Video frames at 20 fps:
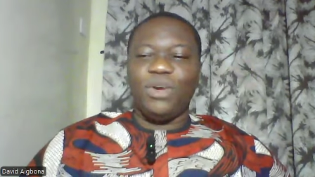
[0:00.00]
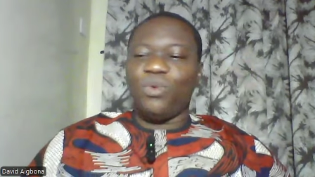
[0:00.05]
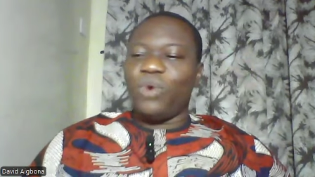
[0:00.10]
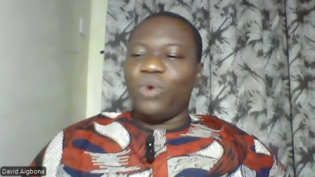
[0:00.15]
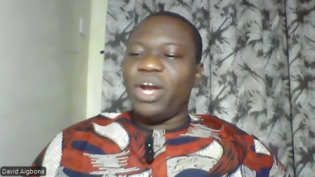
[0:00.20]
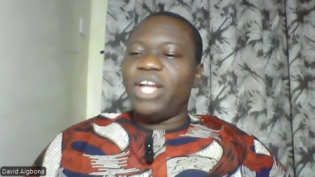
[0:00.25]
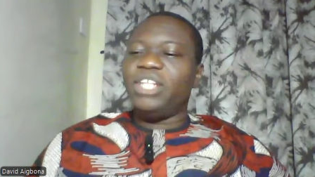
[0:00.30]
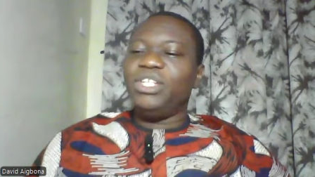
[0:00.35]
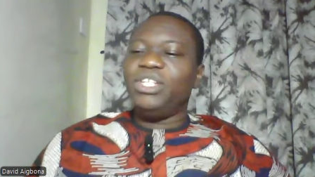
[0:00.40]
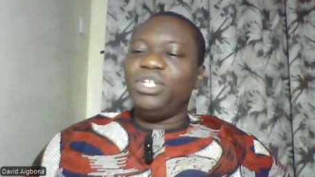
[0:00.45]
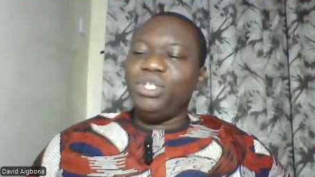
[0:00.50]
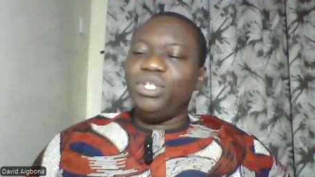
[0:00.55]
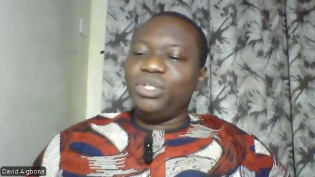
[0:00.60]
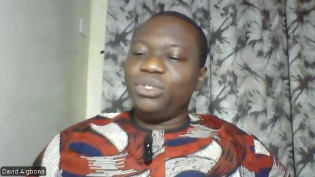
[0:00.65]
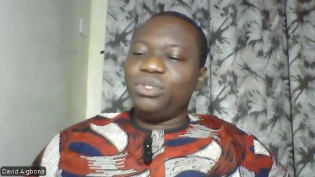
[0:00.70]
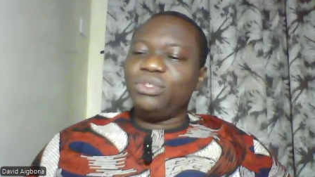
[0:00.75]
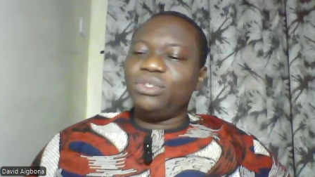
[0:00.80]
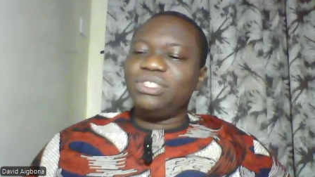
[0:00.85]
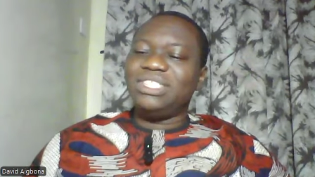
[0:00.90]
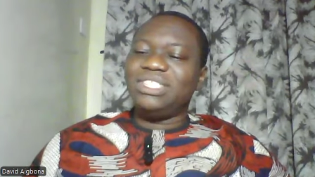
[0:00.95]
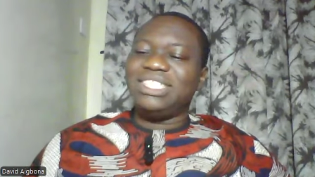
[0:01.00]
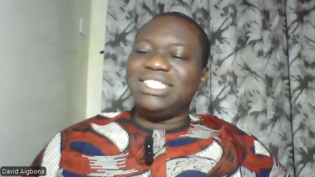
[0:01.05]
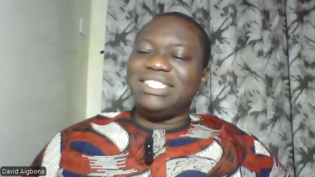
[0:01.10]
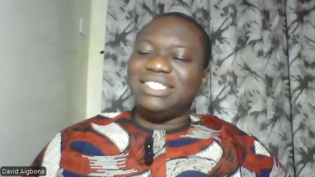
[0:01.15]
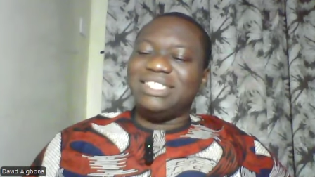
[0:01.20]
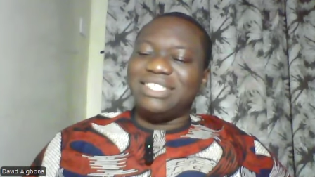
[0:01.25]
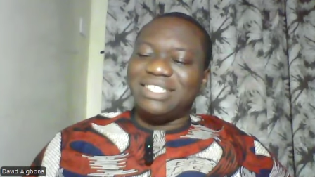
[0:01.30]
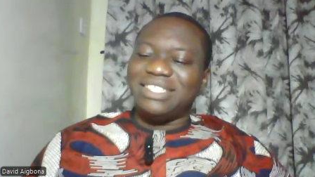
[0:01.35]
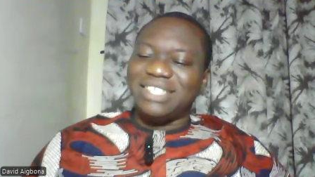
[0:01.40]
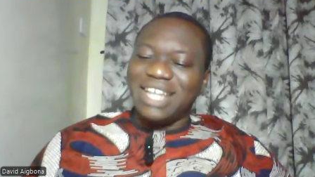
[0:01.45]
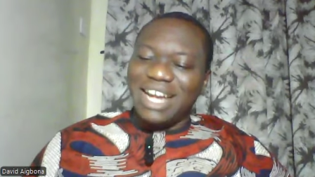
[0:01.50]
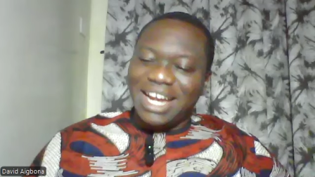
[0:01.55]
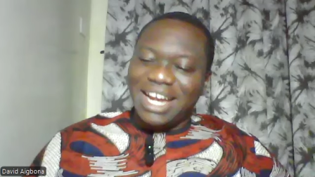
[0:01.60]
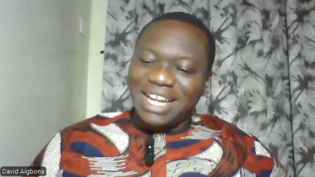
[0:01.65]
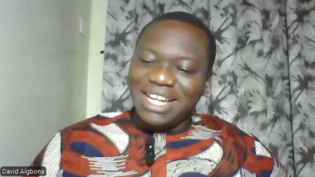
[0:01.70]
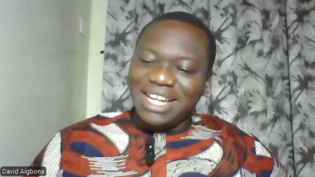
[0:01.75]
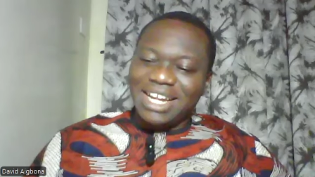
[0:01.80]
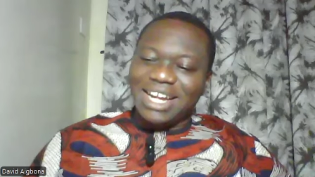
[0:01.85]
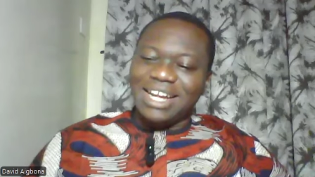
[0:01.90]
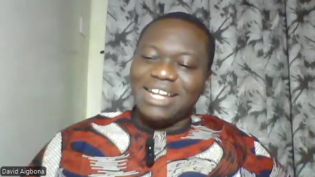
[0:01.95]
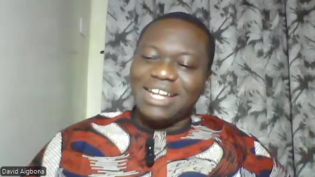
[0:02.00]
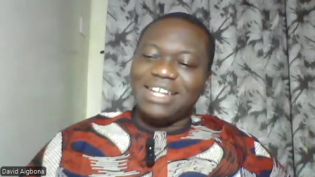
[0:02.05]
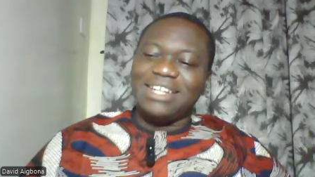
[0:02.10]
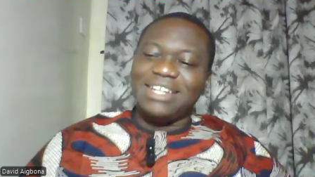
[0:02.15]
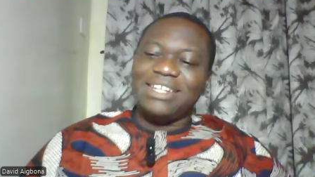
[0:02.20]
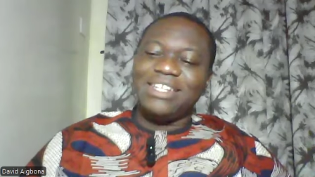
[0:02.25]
when you desire